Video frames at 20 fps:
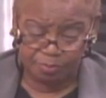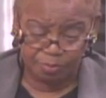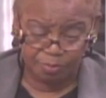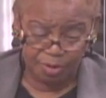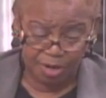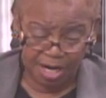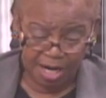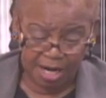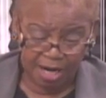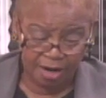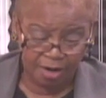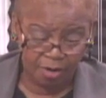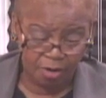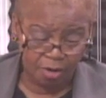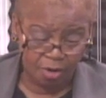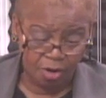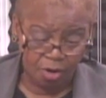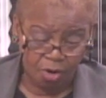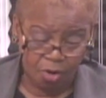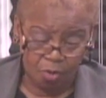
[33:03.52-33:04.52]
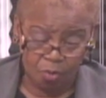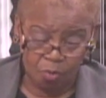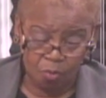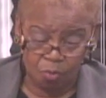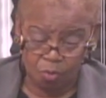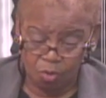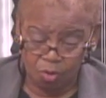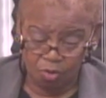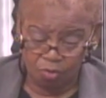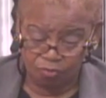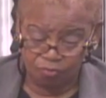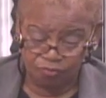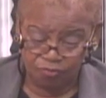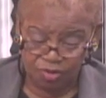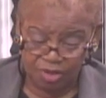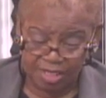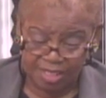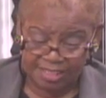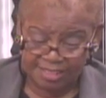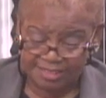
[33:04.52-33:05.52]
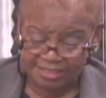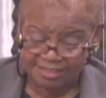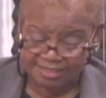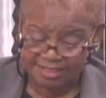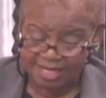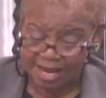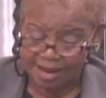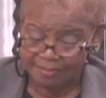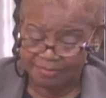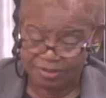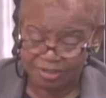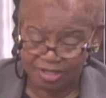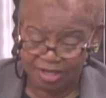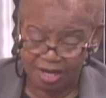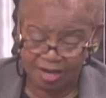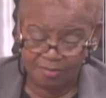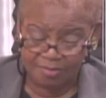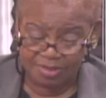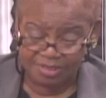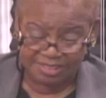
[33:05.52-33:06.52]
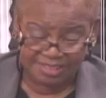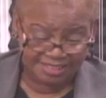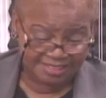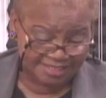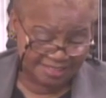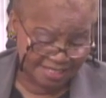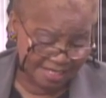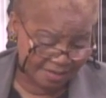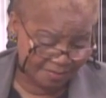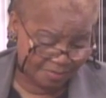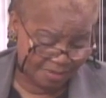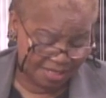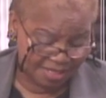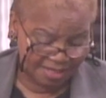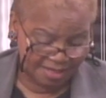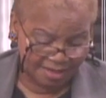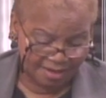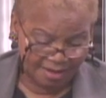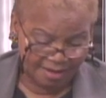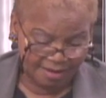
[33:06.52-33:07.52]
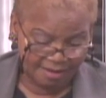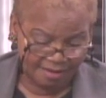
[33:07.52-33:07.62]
Br'er Wolf stopped coming to see me?